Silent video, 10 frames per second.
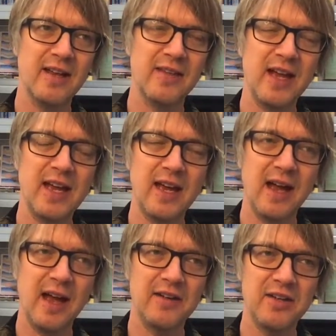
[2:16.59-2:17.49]
they
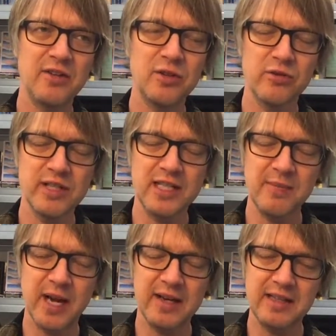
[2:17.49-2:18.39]
had notoriously
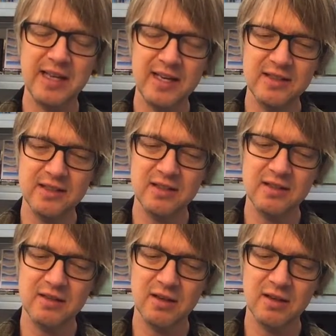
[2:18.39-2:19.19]
bad lasers.